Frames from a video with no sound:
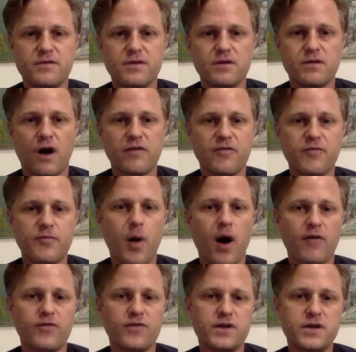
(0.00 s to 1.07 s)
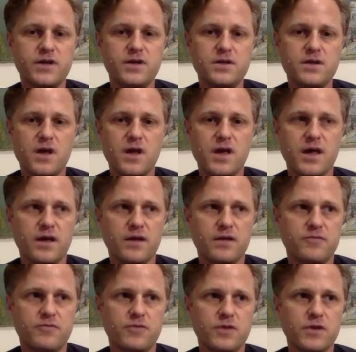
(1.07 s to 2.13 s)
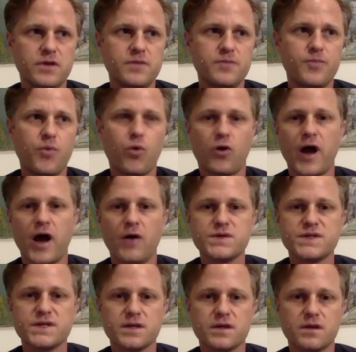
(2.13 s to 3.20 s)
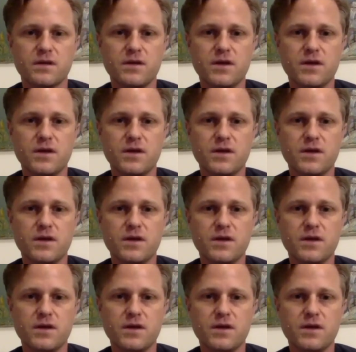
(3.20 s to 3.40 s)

a lot of poverty and really poor housing,